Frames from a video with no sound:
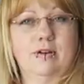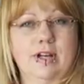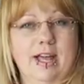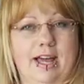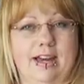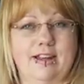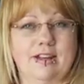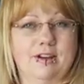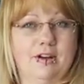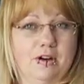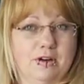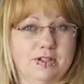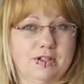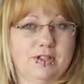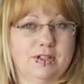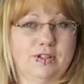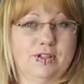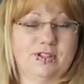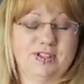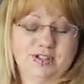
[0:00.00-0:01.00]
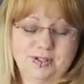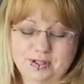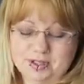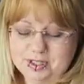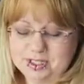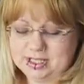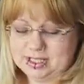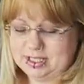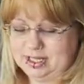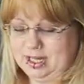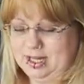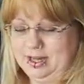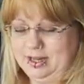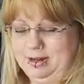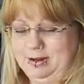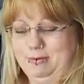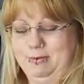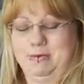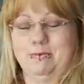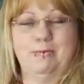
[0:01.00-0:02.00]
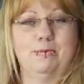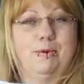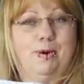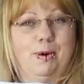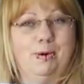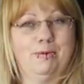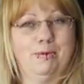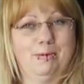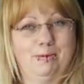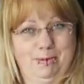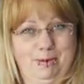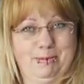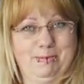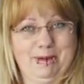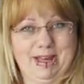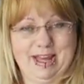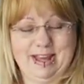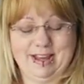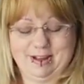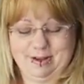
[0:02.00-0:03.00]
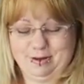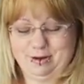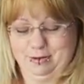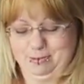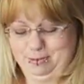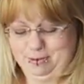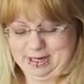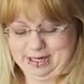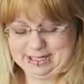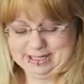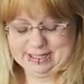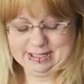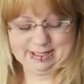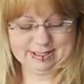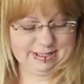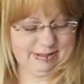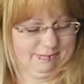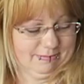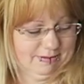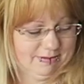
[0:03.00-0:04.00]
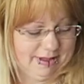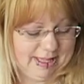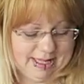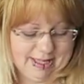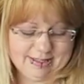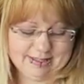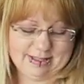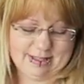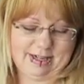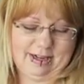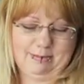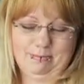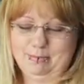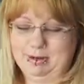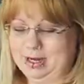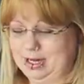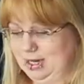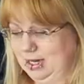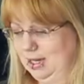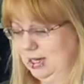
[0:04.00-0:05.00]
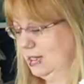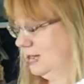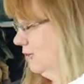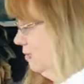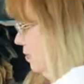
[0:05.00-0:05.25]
organic cotton gauze. I will probably be incorporating some of this and I might need